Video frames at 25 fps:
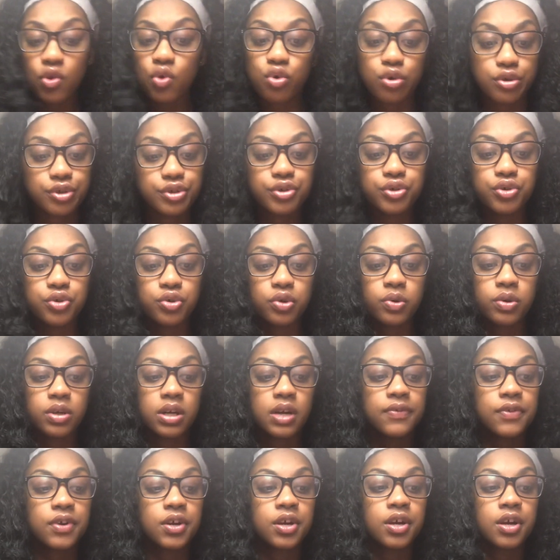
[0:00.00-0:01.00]
or 2 or
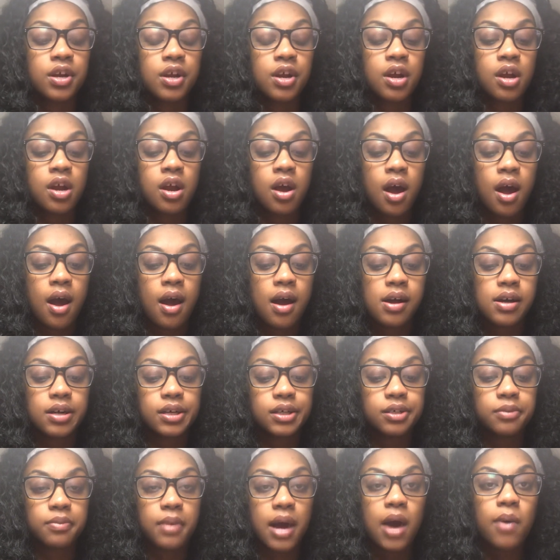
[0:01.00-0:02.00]
whatever.
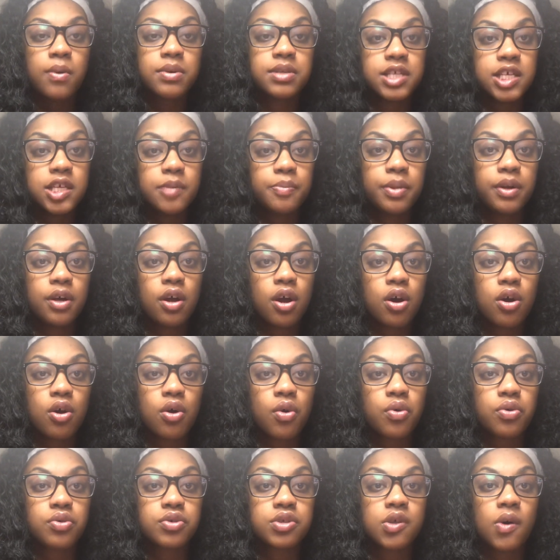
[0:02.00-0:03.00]
I was
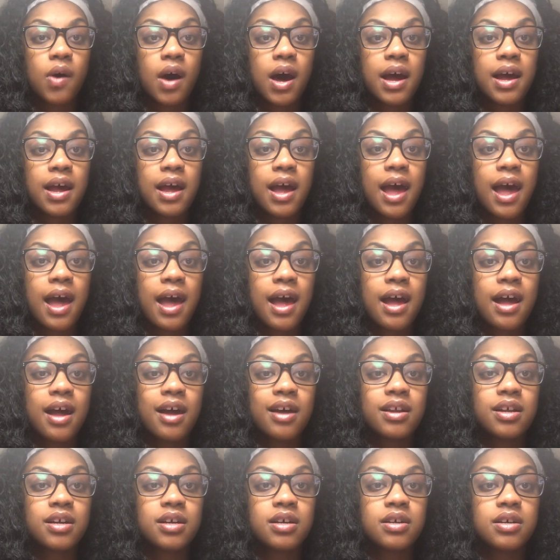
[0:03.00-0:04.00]
EPO, so I
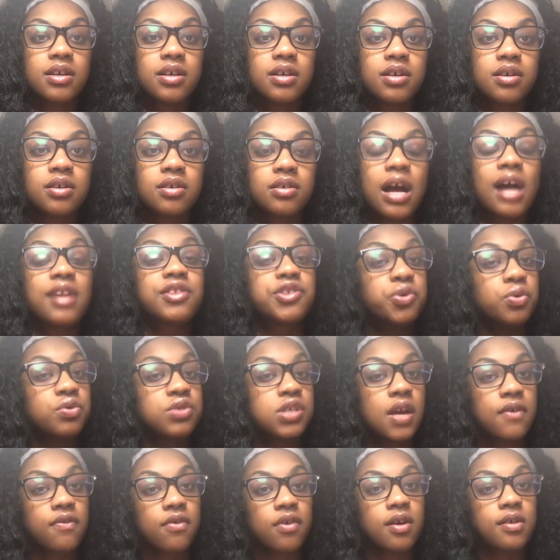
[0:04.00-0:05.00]
had 2
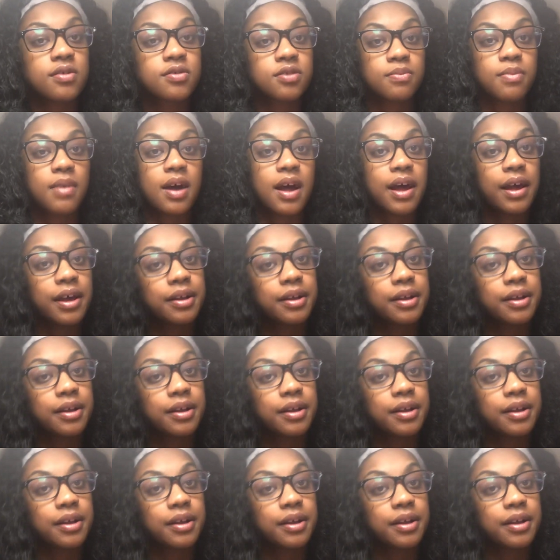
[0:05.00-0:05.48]
chevrons on